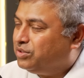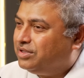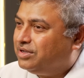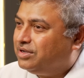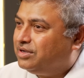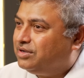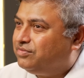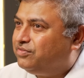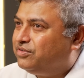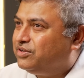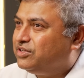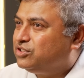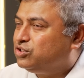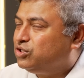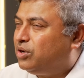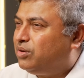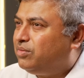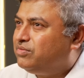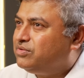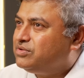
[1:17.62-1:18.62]
the first
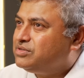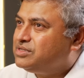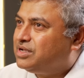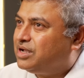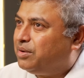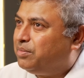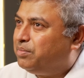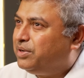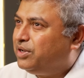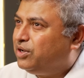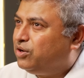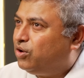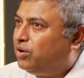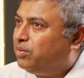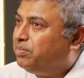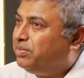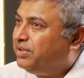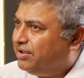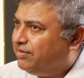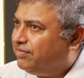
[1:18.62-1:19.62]
job was a company
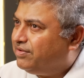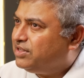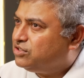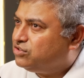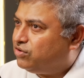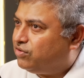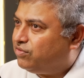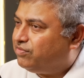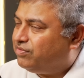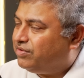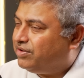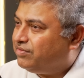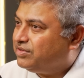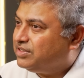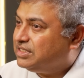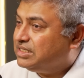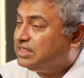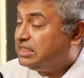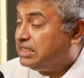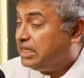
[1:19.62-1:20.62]
called BFL Software,
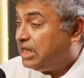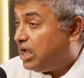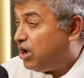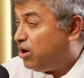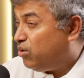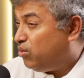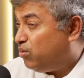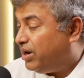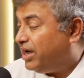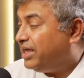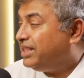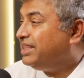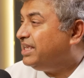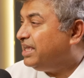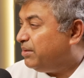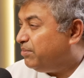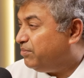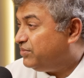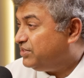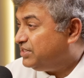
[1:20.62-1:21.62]
which is now, I
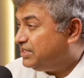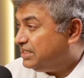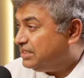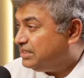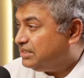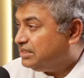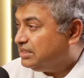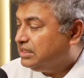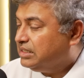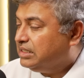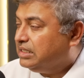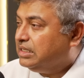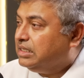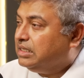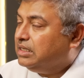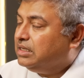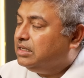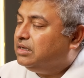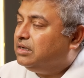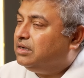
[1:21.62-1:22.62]
think, Emphasis.
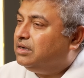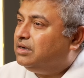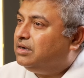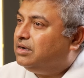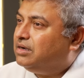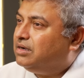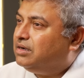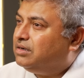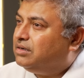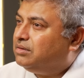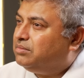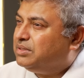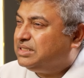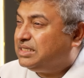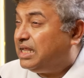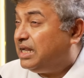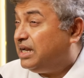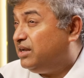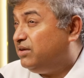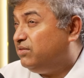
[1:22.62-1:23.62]
My
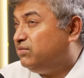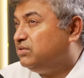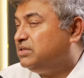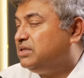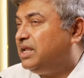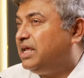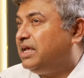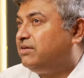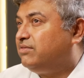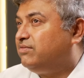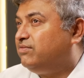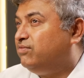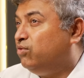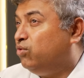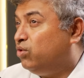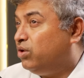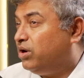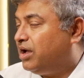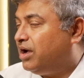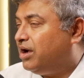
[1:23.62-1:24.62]
salary was like
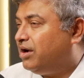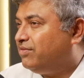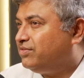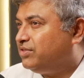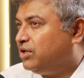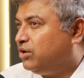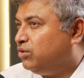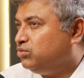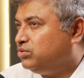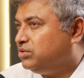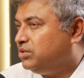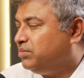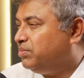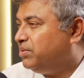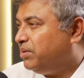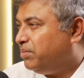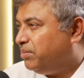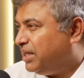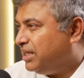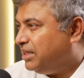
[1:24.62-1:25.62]
4,500
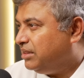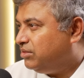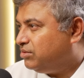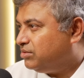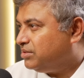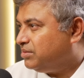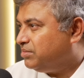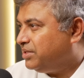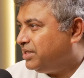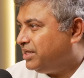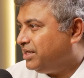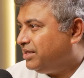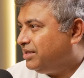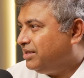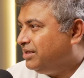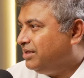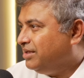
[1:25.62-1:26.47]
per month or something.